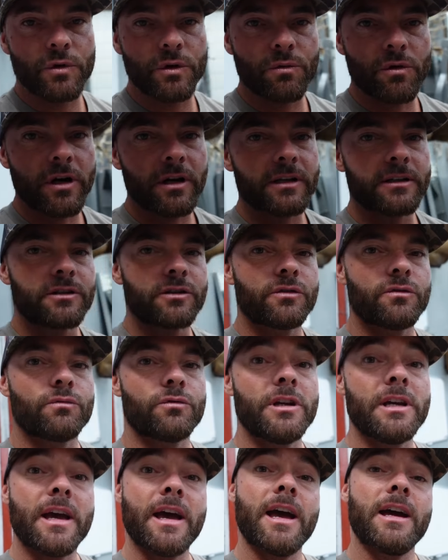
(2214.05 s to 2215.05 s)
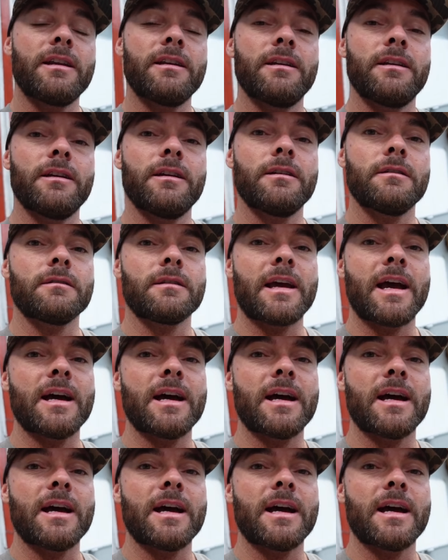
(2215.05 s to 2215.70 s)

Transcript: we wanted to re-edit it